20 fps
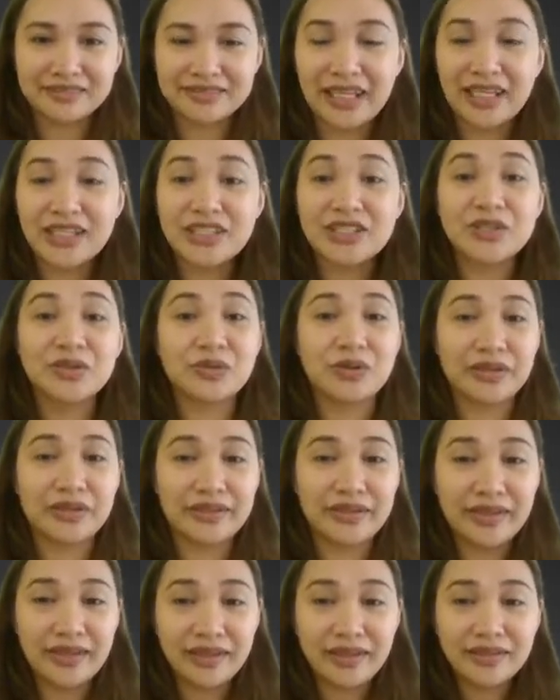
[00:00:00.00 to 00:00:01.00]
okay so
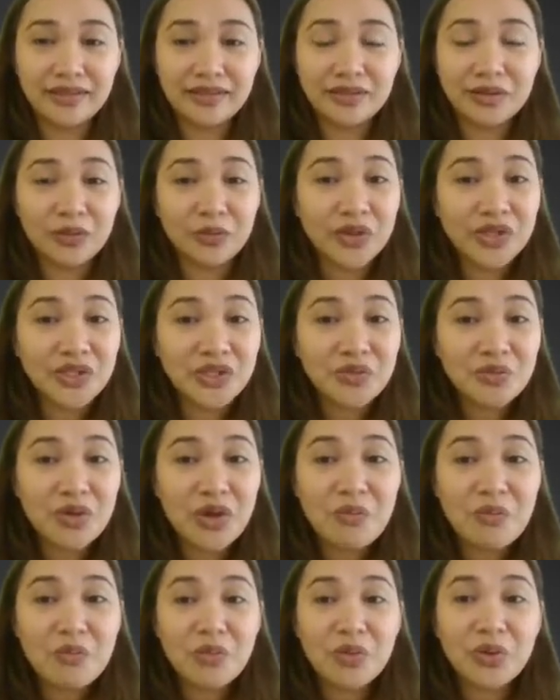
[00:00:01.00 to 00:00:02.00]
again always
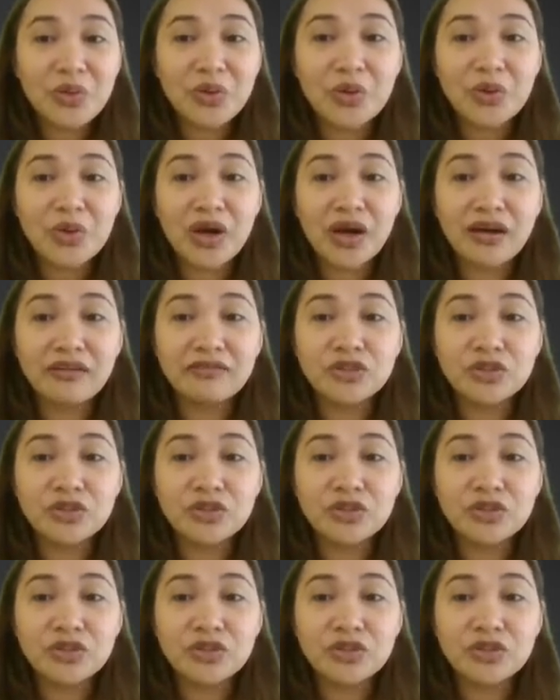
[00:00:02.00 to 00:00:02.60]
remember you have